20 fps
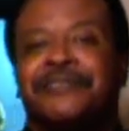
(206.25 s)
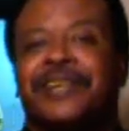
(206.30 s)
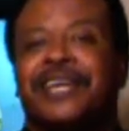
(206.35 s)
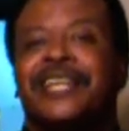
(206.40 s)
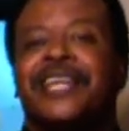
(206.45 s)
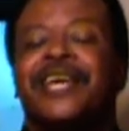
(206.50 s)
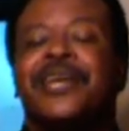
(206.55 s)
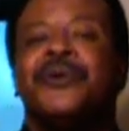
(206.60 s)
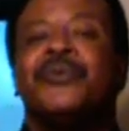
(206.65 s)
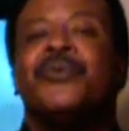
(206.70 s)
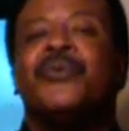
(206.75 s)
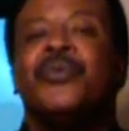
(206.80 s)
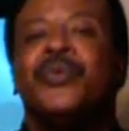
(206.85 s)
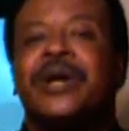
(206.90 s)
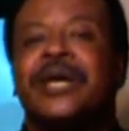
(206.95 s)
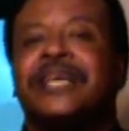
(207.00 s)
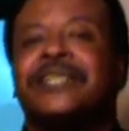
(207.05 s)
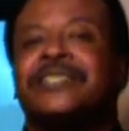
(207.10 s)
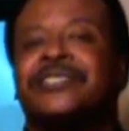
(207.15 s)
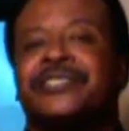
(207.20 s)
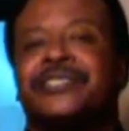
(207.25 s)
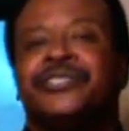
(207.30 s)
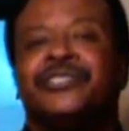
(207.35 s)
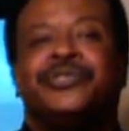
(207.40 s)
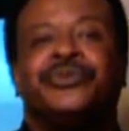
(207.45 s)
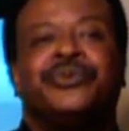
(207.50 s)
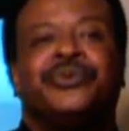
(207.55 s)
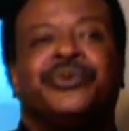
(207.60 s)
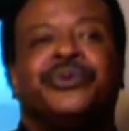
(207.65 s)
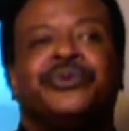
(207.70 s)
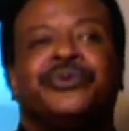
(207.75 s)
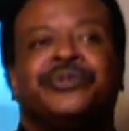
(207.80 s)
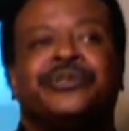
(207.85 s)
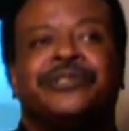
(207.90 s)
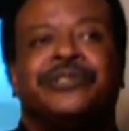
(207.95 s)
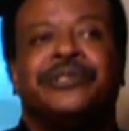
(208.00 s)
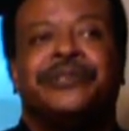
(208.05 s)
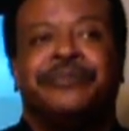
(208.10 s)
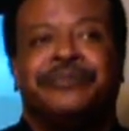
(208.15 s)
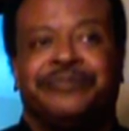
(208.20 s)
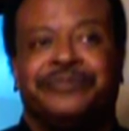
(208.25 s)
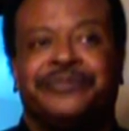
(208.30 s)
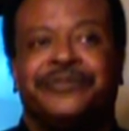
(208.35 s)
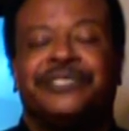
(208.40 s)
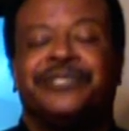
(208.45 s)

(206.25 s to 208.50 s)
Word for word: and they went to Jerusalem